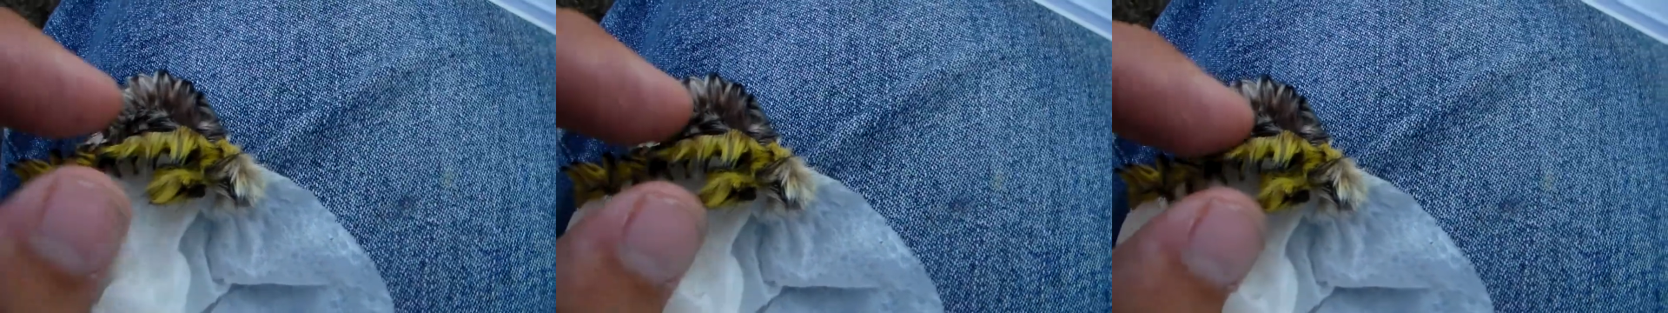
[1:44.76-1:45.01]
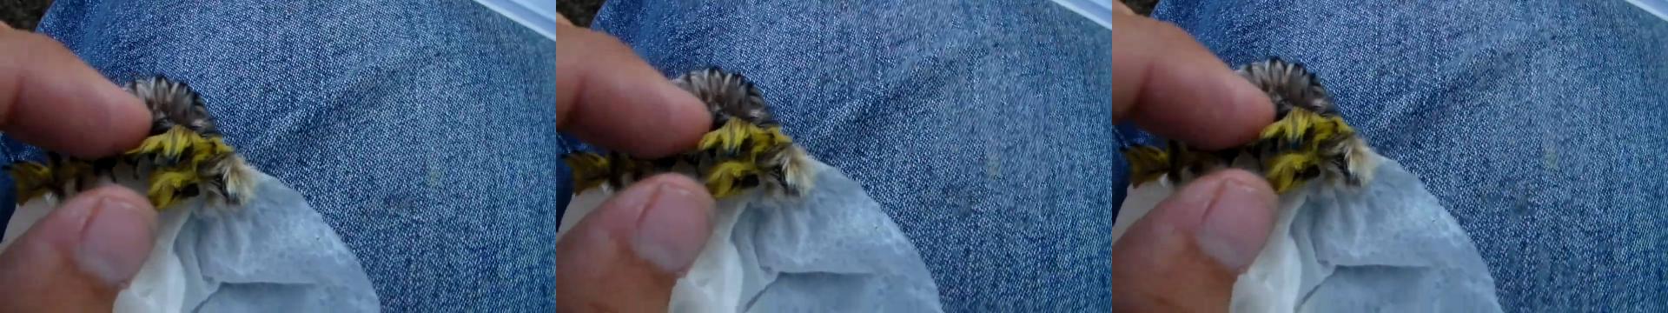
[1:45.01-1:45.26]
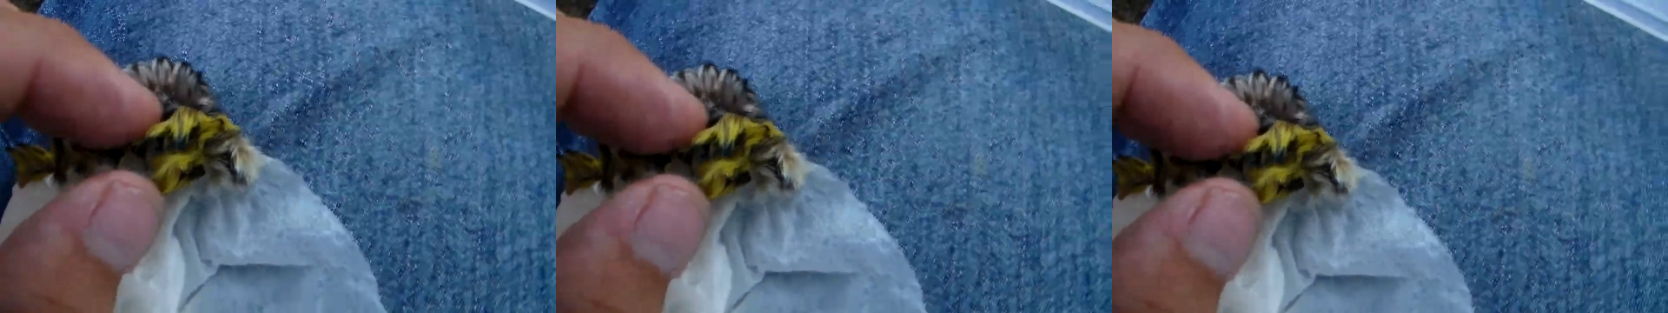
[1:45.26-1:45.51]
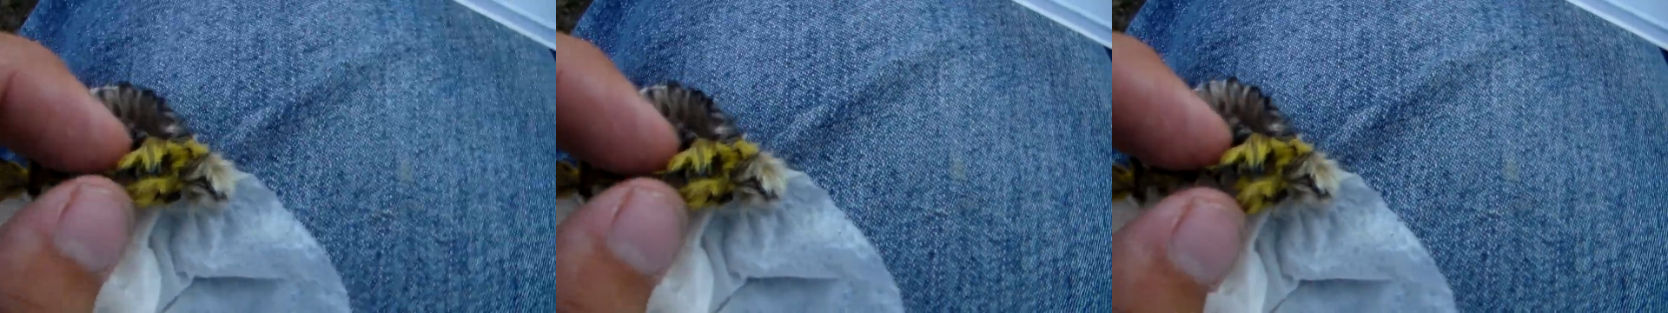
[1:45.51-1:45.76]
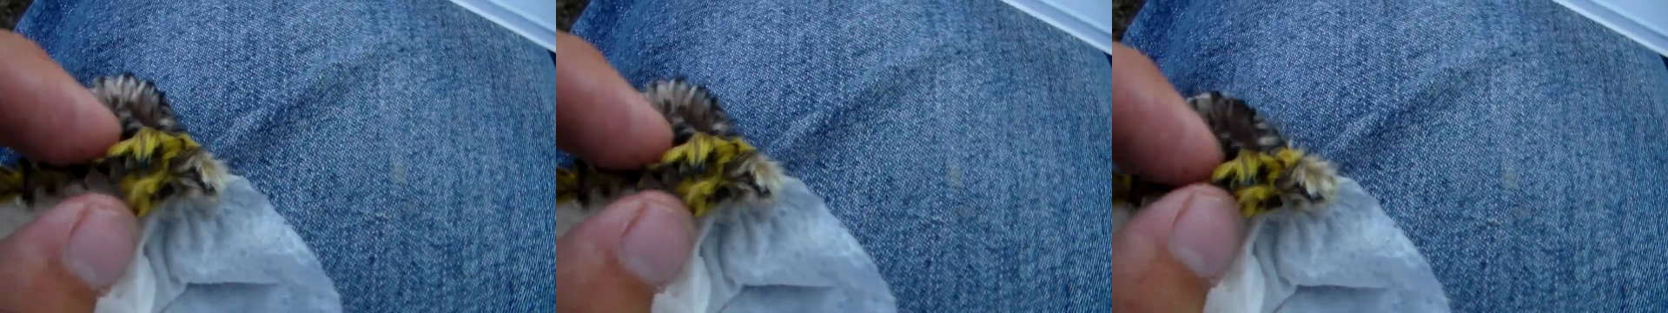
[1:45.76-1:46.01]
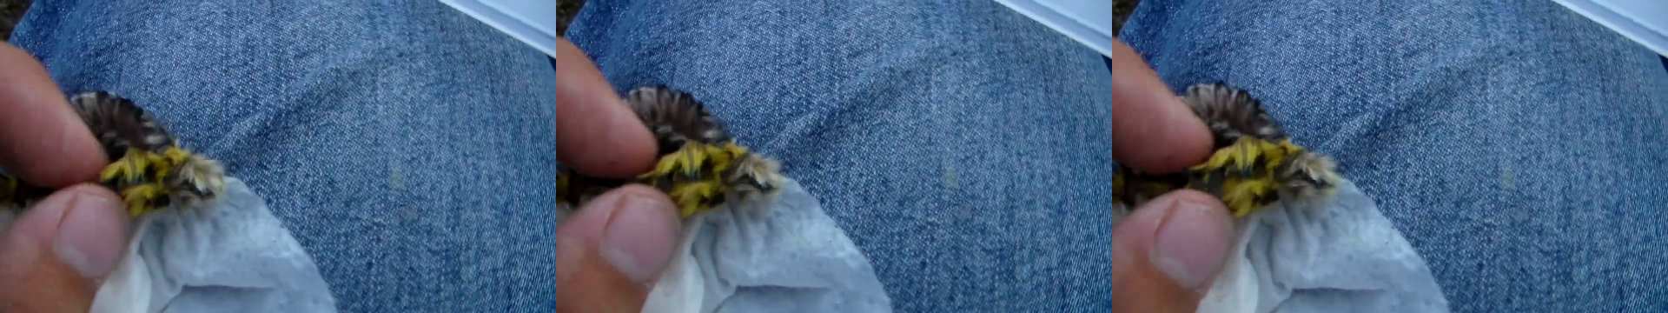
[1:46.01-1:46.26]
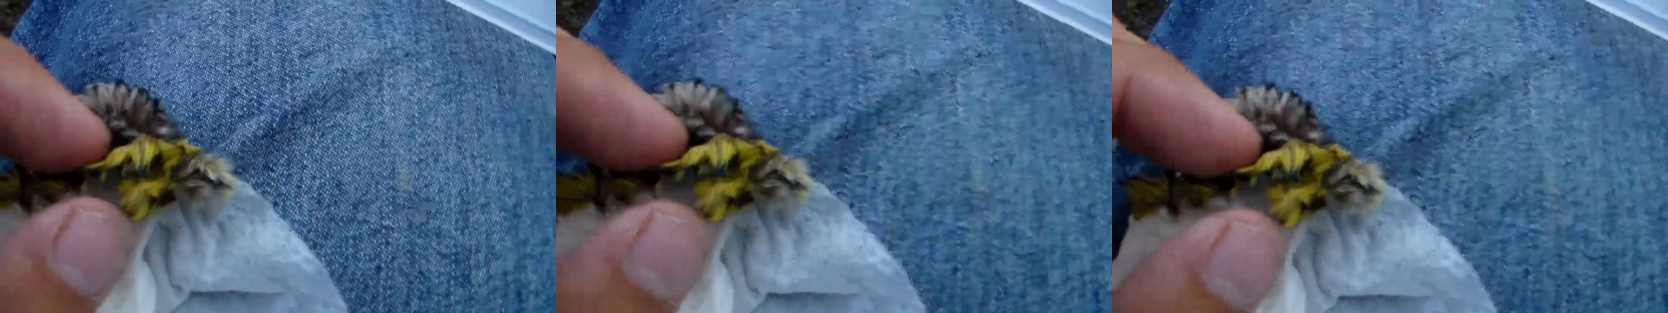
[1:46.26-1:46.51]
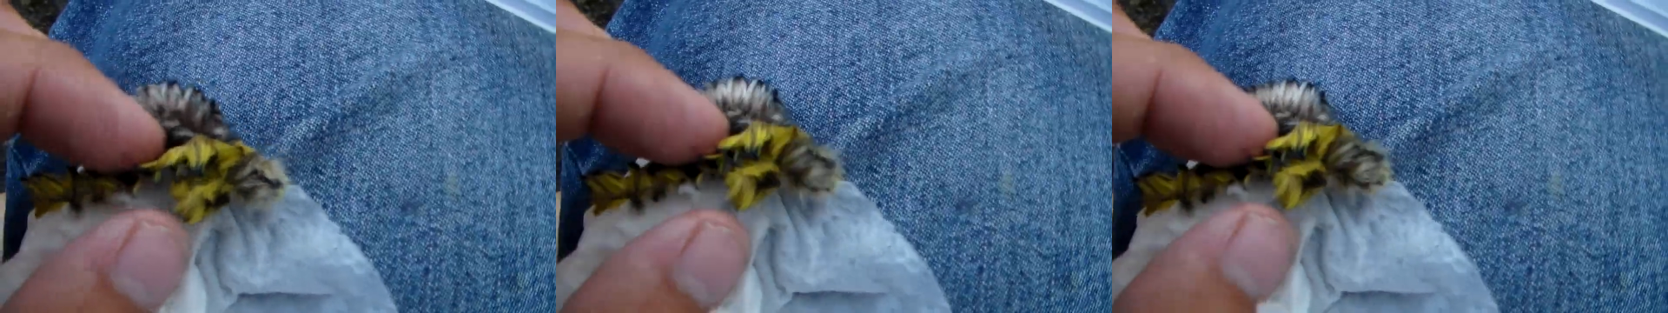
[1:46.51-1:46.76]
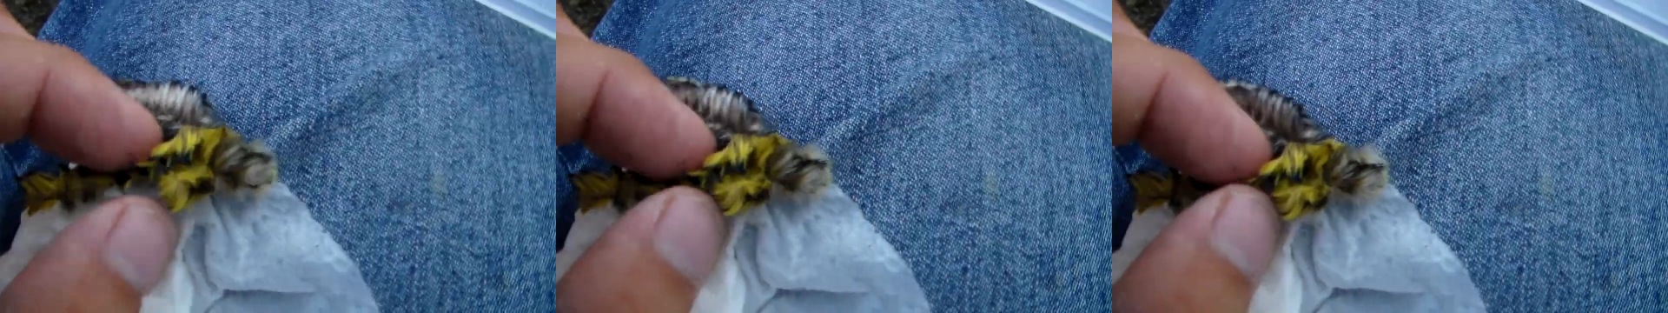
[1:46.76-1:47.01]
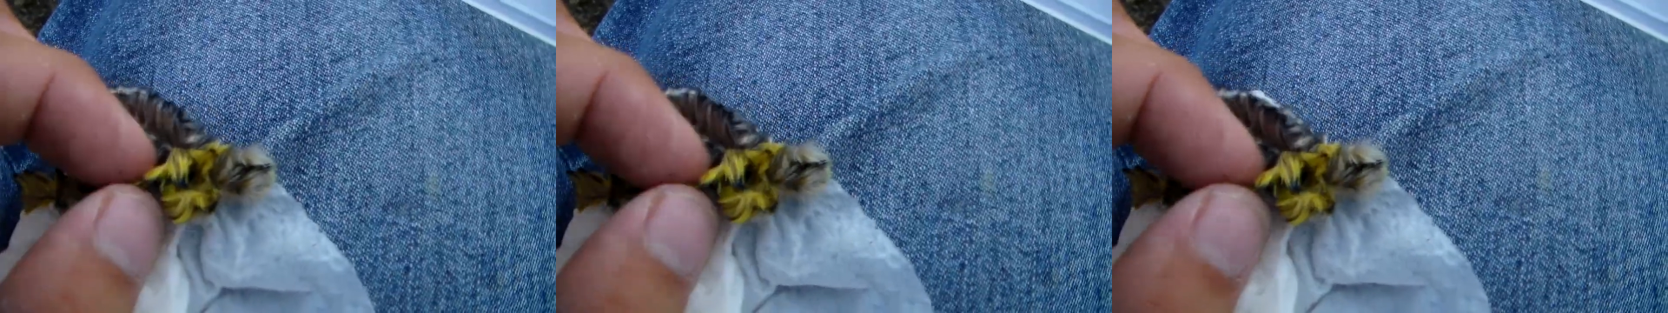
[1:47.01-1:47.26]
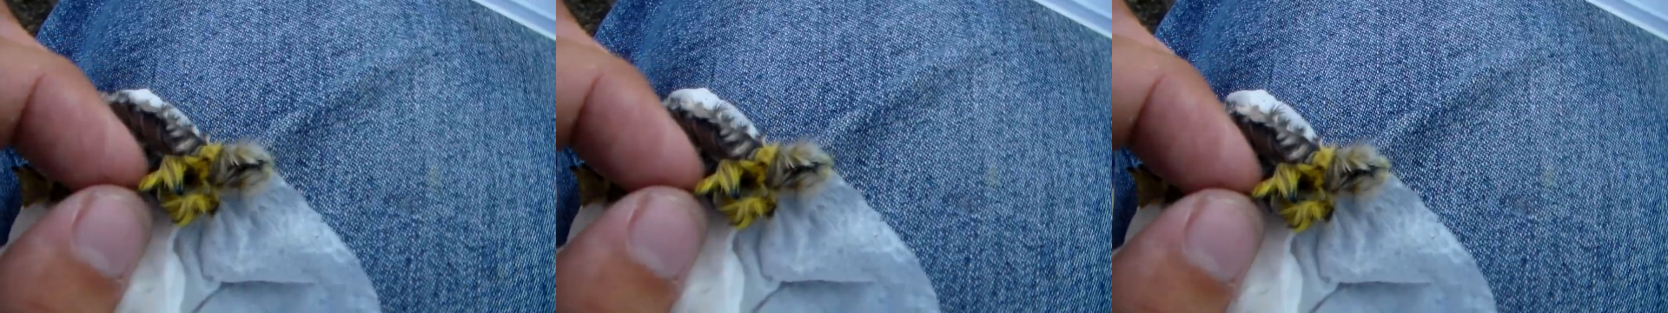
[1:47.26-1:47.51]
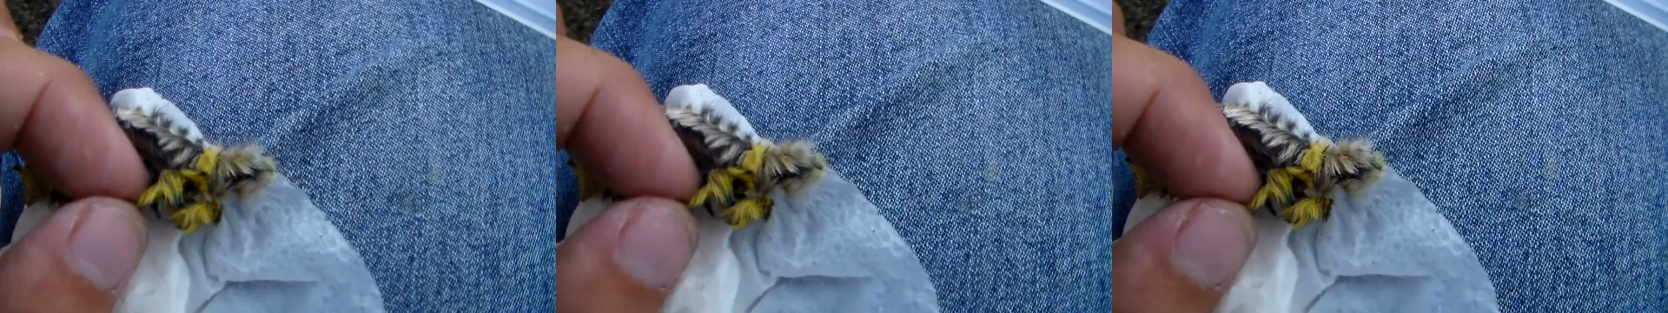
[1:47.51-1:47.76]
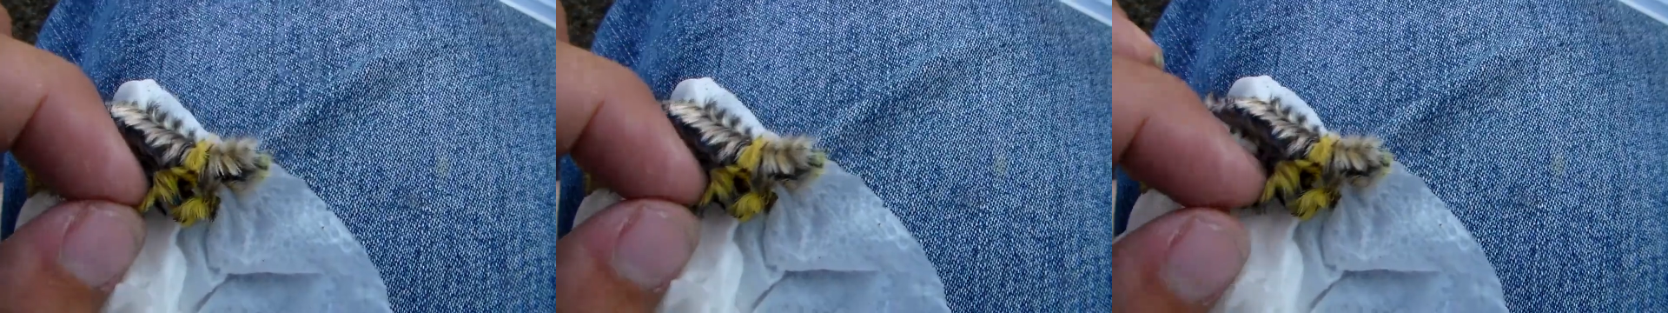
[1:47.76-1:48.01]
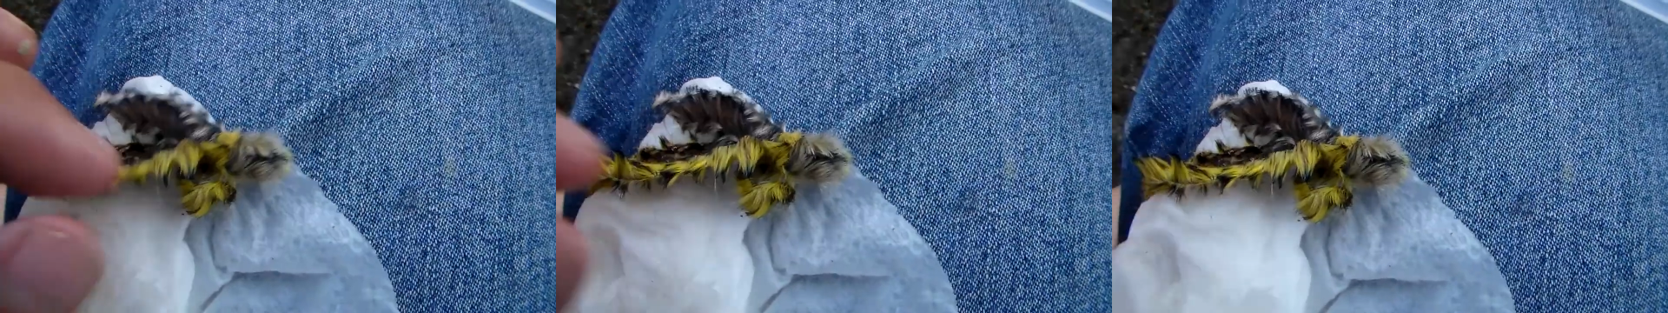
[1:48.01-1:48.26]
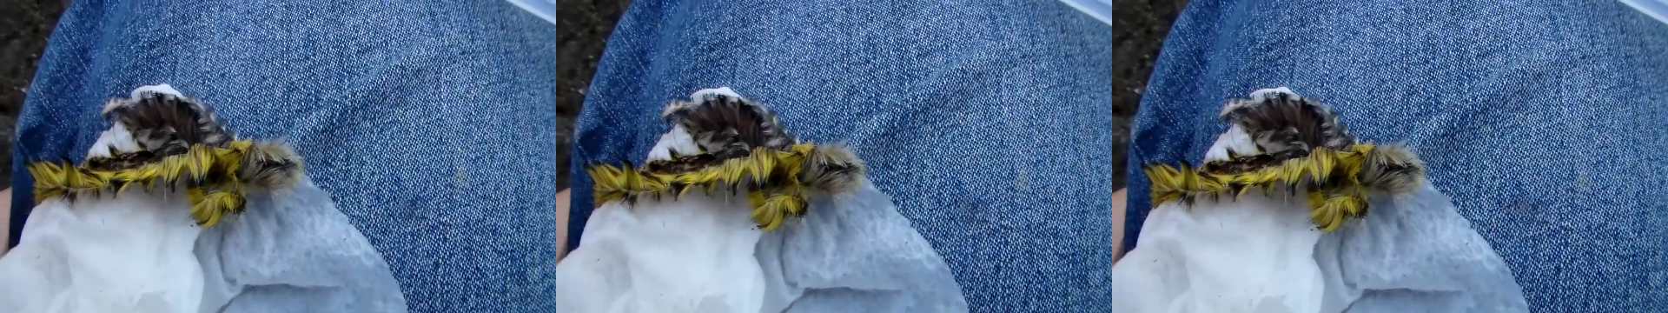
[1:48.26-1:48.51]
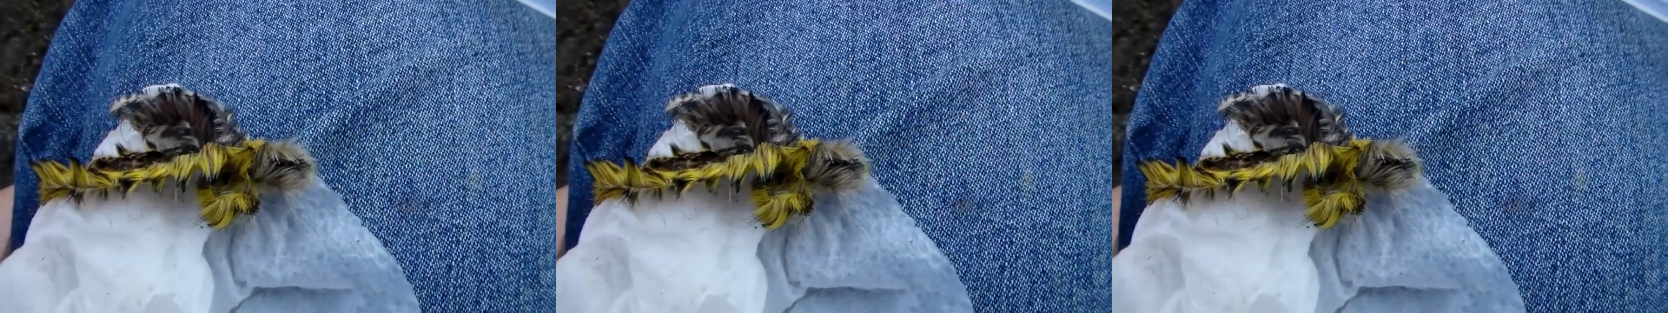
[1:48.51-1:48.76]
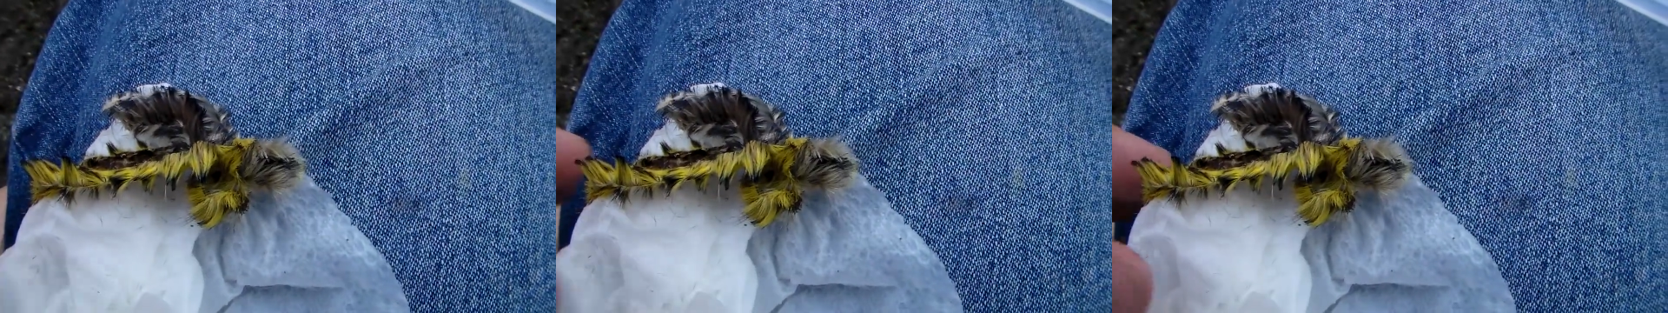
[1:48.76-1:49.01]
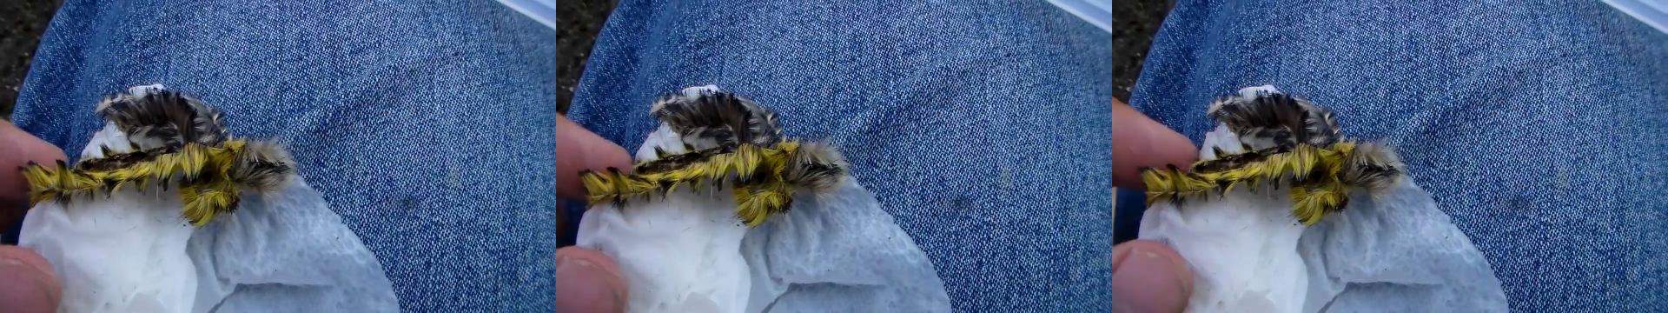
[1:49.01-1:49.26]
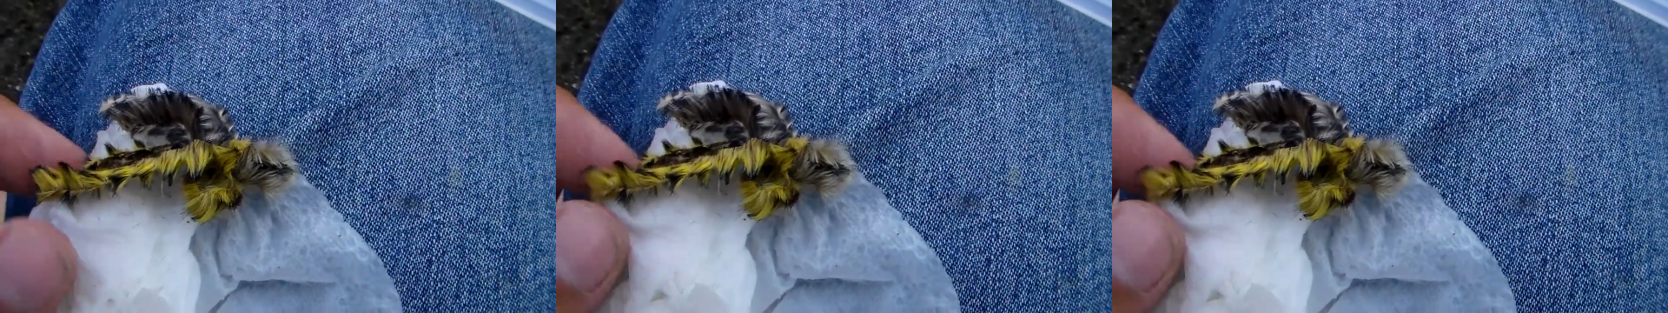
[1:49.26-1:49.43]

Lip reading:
Nobody's mouth can be seen.